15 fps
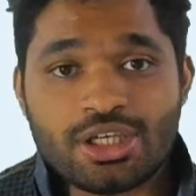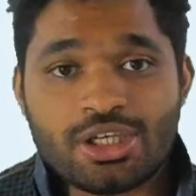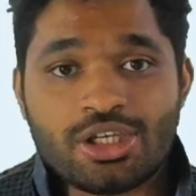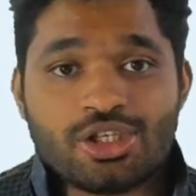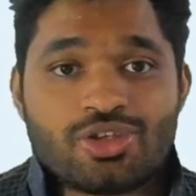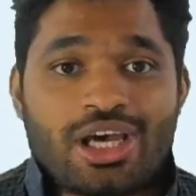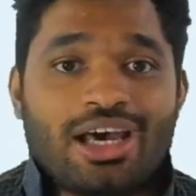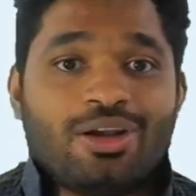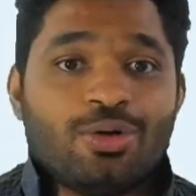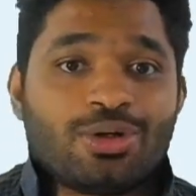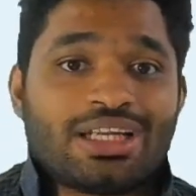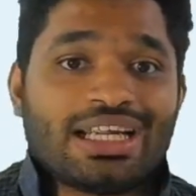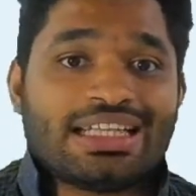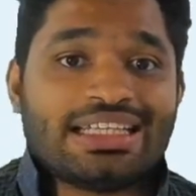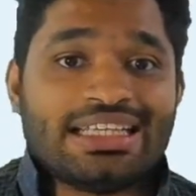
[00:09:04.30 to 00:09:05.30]
So I looked
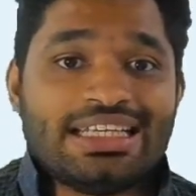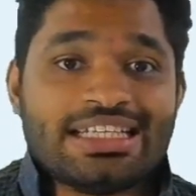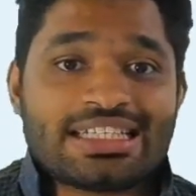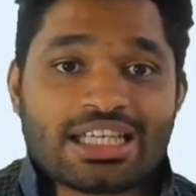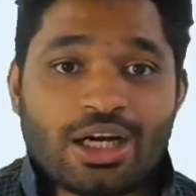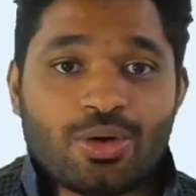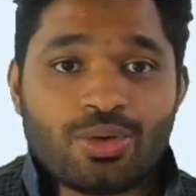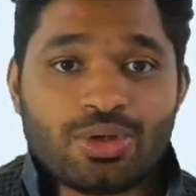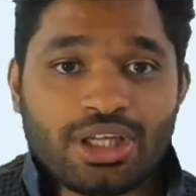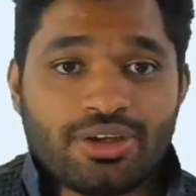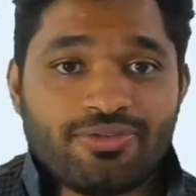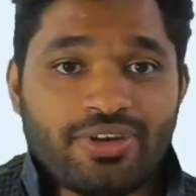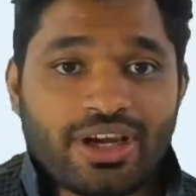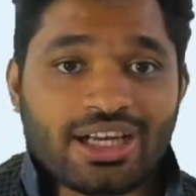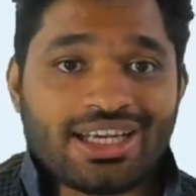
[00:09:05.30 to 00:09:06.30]
at the discounting
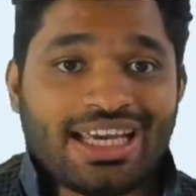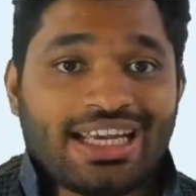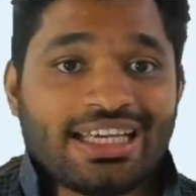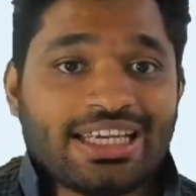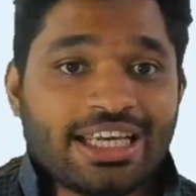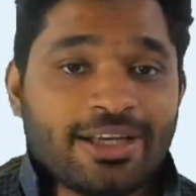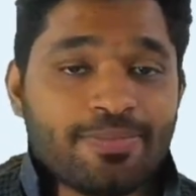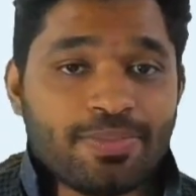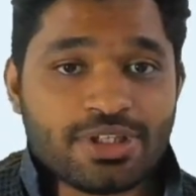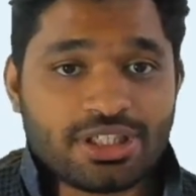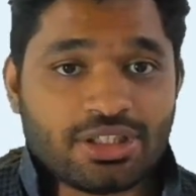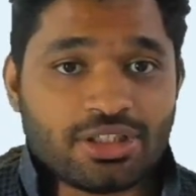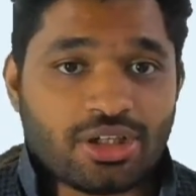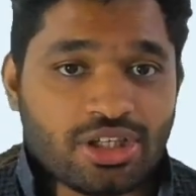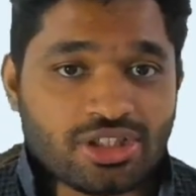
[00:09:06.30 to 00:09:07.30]
factor at
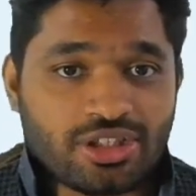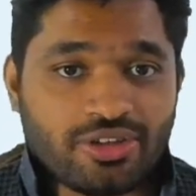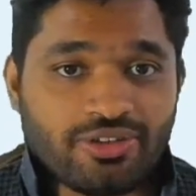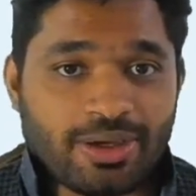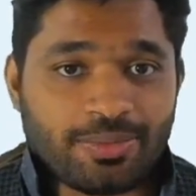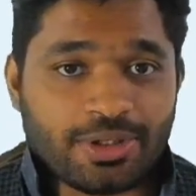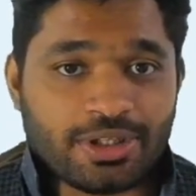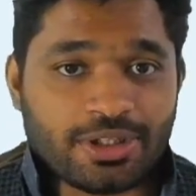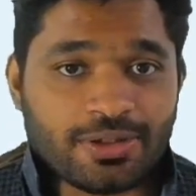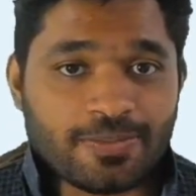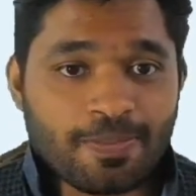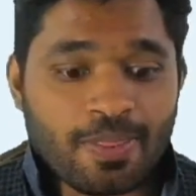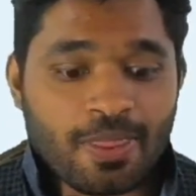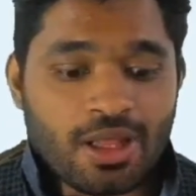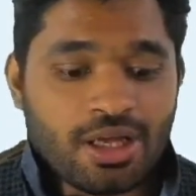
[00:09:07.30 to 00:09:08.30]
10% cost of capital,
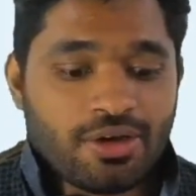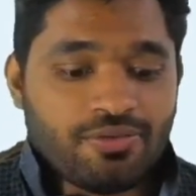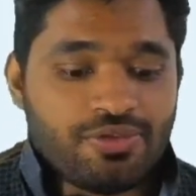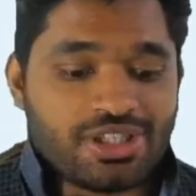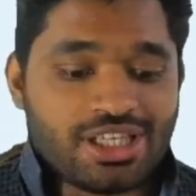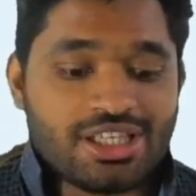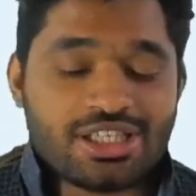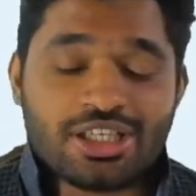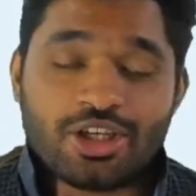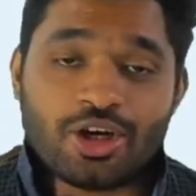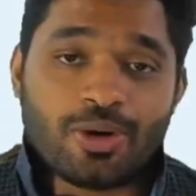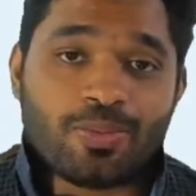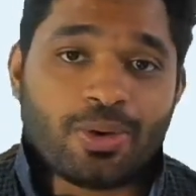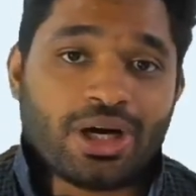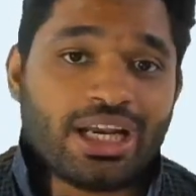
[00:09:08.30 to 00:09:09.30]
which is
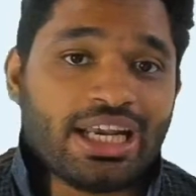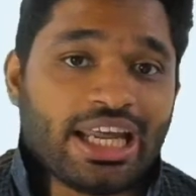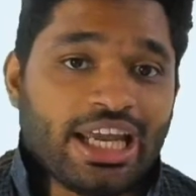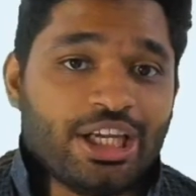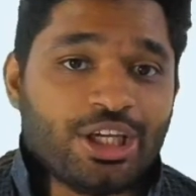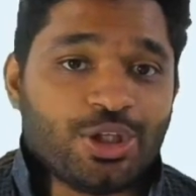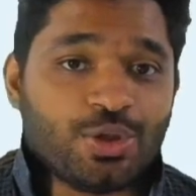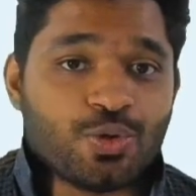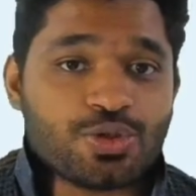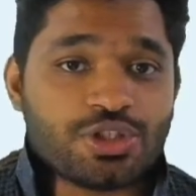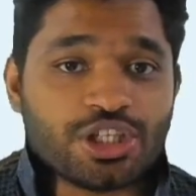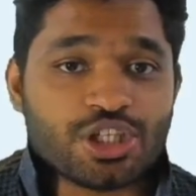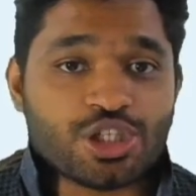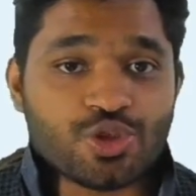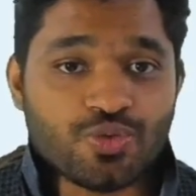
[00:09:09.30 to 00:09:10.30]

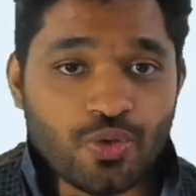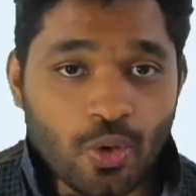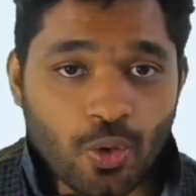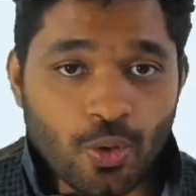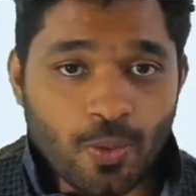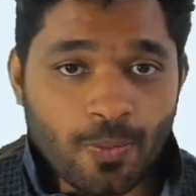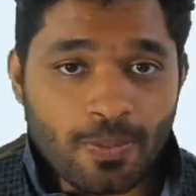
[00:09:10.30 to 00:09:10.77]
0.8264,